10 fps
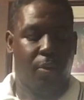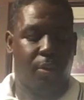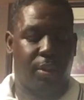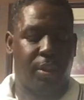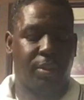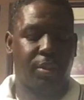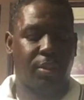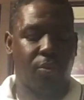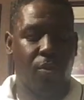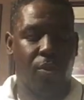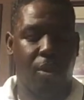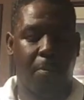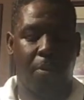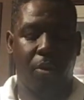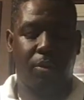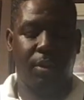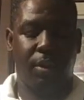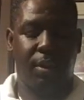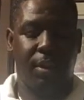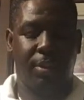With this disorder, a
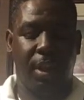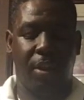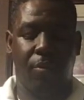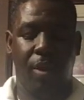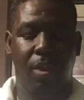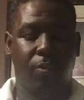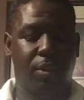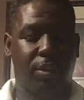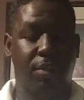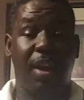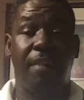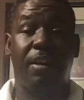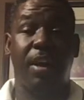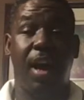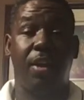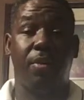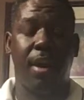person is at a greater risk of having an auto